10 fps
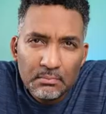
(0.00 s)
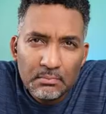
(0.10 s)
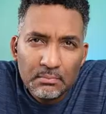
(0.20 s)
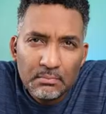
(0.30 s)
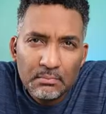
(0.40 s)

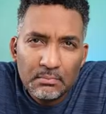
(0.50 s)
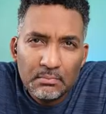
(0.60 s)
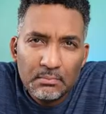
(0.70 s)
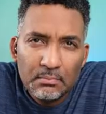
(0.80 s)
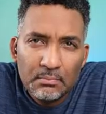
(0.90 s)

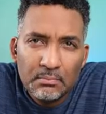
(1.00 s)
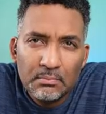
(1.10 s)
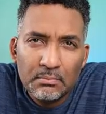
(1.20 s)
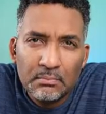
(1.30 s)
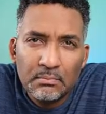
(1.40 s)

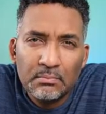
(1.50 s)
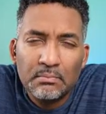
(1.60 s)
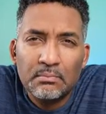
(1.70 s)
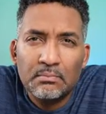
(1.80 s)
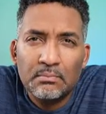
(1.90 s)

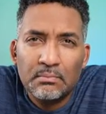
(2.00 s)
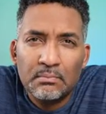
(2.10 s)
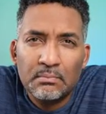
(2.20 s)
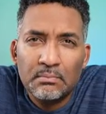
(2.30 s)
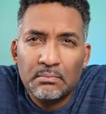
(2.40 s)

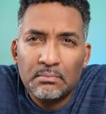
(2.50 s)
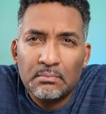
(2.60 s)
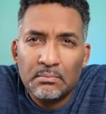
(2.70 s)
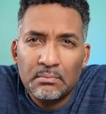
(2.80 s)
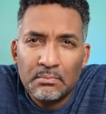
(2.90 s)

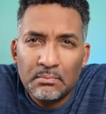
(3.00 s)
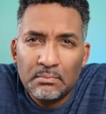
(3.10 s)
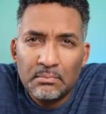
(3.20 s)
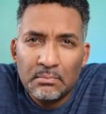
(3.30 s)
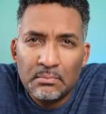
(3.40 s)

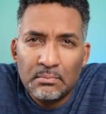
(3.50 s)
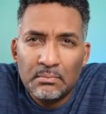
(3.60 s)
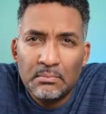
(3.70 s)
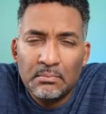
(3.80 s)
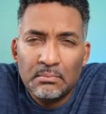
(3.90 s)

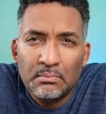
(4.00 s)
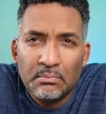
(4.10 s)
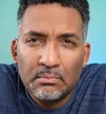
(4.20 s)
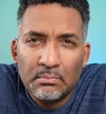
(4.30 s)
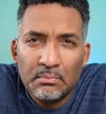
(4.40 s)

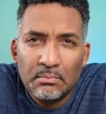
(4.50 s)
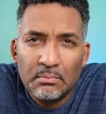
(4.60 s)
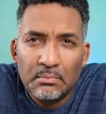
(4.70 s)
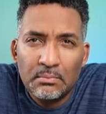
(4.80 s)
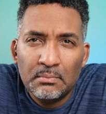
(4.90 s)

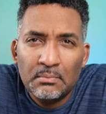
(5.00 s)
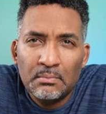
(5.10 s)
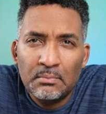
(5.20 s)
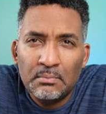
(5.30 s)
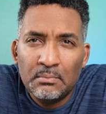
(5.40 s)

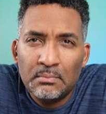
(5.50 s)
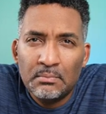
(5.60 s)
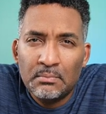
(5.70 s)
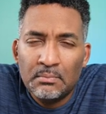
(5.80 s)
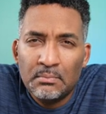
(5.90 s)

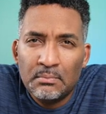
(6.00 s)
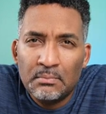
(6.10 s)
[no speech]